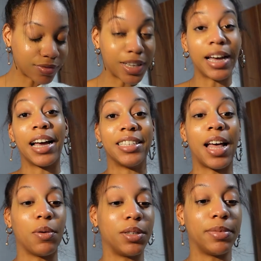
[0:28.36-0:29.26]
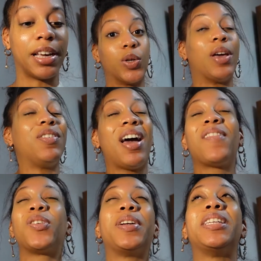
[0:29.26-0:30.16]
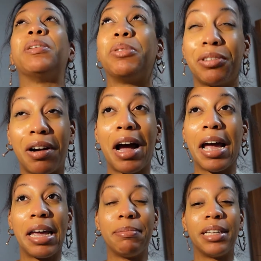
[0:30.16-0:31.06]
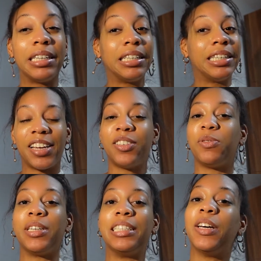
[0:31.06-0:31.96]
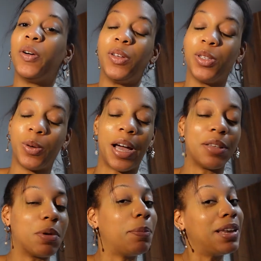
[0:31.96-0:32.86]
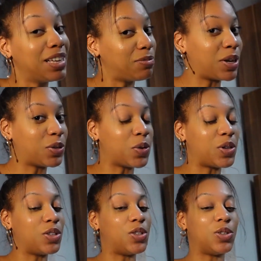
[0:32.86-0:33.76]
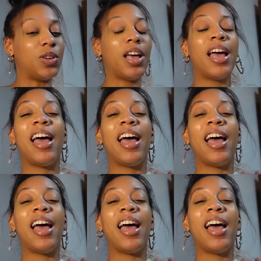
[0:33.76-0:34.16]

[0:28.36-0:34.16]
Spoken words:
yeah, guys, that was me. So if you haven't already subscribed, I don't want to tell you twice, but please make sure you do.